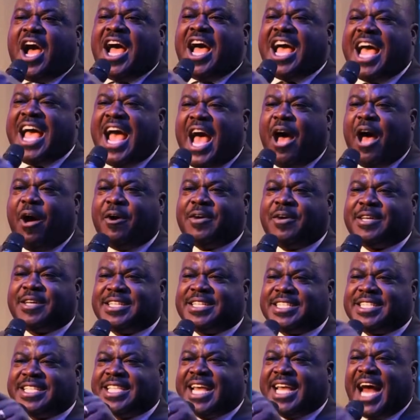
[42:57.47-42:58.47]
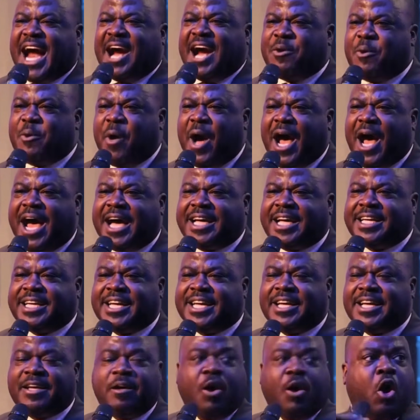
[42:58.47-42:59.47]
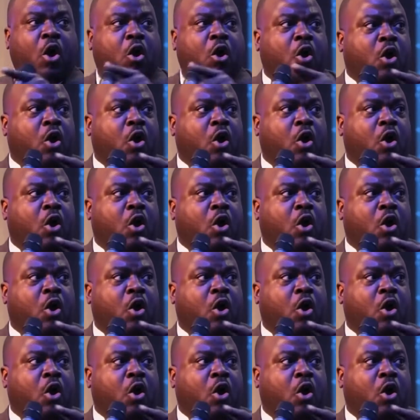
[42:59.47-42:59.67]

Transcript: variations, fried rice, jollof rice,